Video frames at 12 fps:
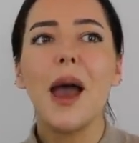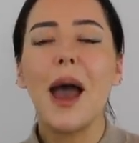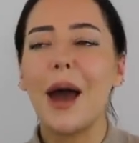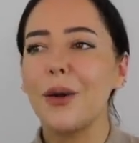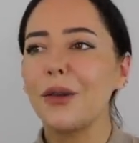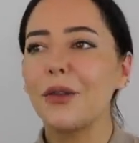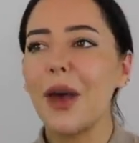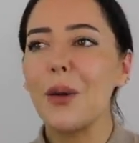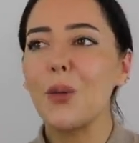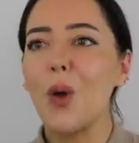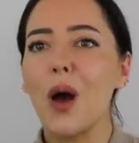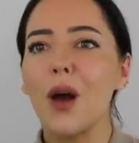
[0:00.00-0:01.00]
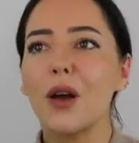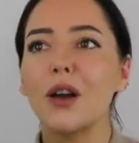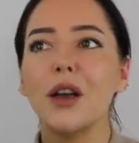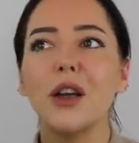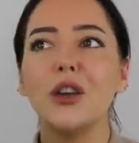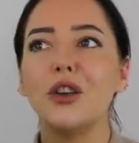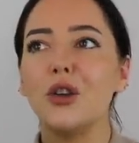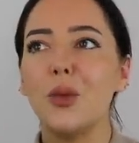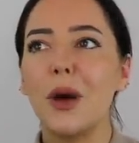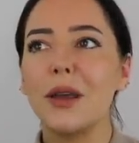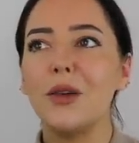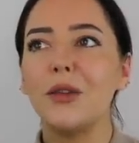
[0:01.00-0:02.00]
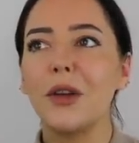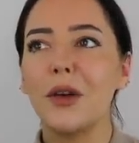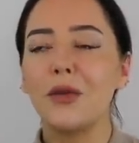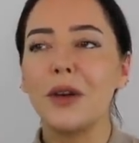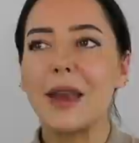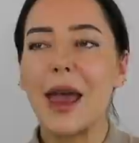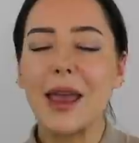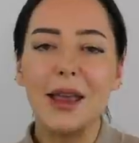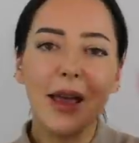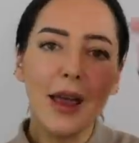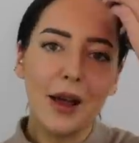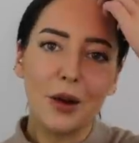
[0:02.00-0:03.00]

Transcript: How does that work? Do I use it every day?